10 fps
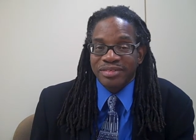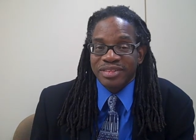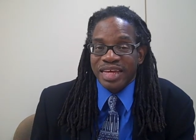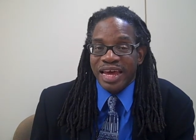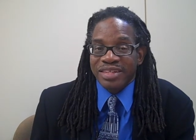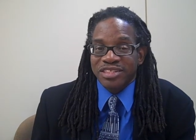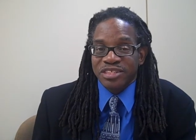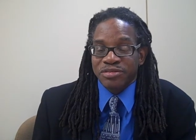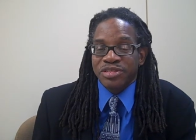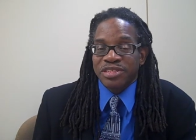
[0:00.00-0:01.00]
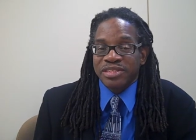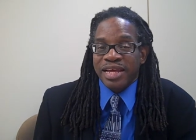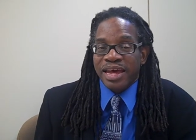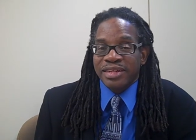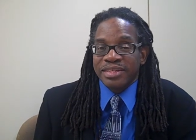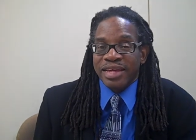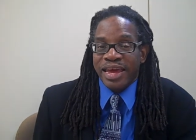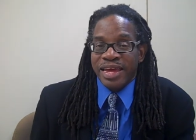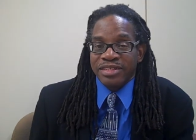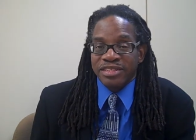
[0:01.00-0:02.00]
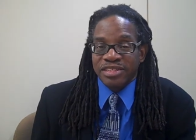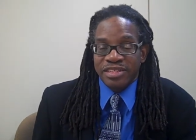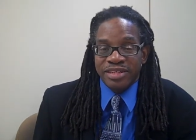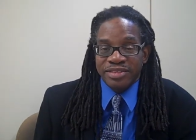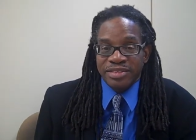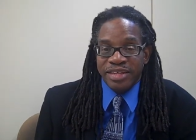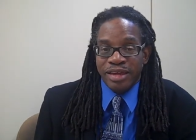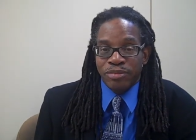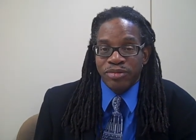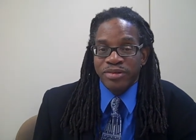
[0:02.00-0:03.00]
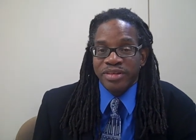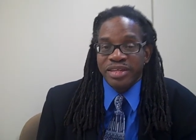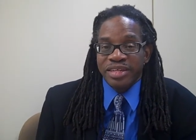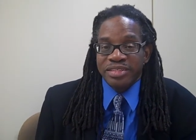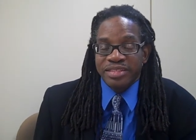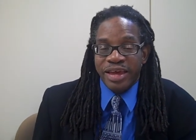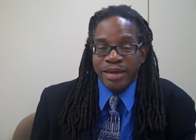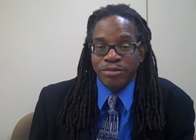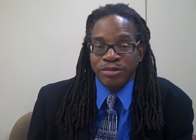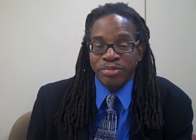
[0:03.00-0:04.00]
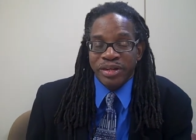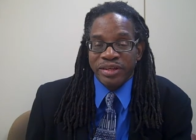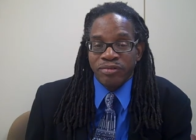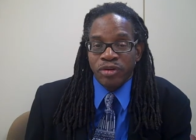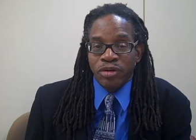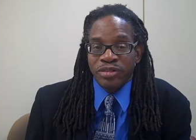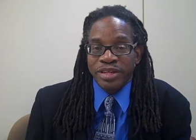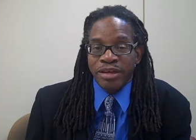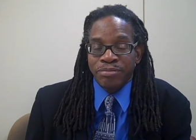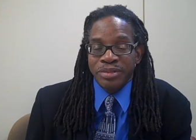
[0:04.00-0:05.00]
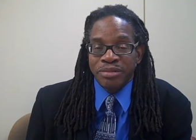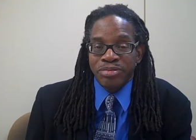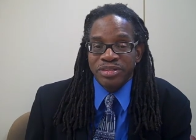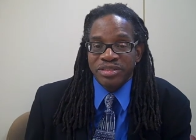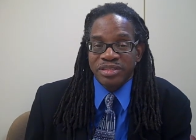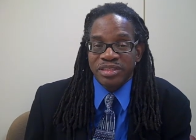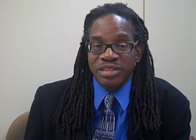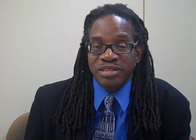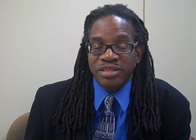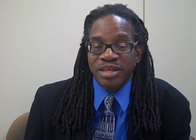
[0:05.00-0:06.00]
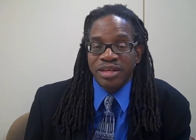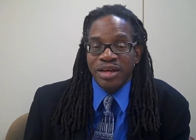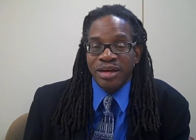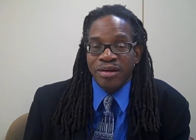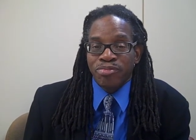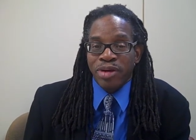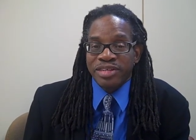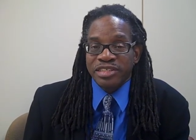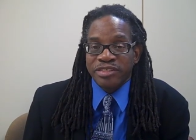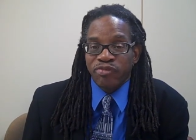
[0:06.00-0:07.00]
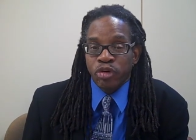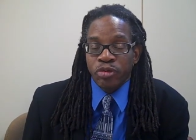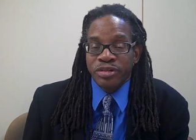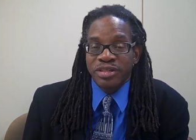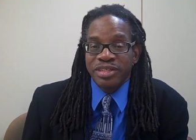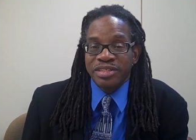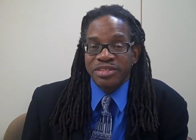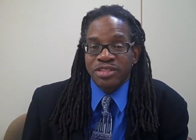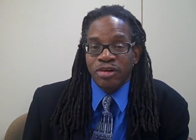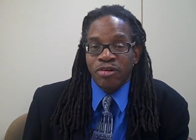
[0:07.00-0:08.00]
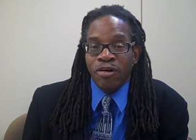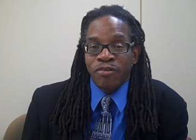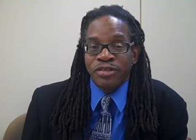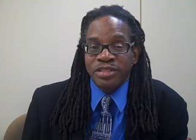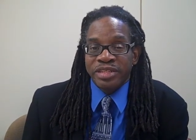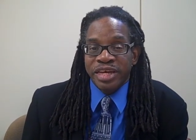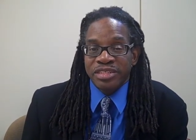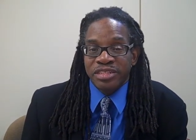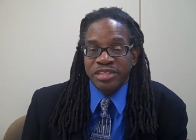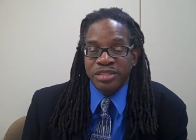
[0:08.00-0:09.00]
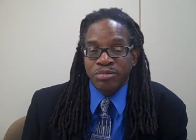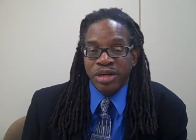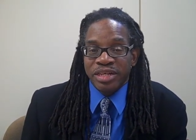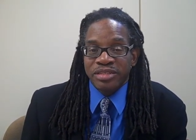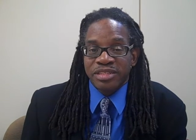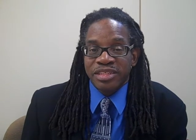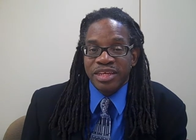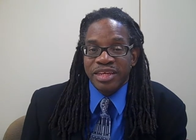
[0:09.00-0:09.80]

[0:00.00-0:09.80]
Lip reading: that civil society has a seat at the table. It's able to play a role in helping to push these projects forward. So over the next 6 months,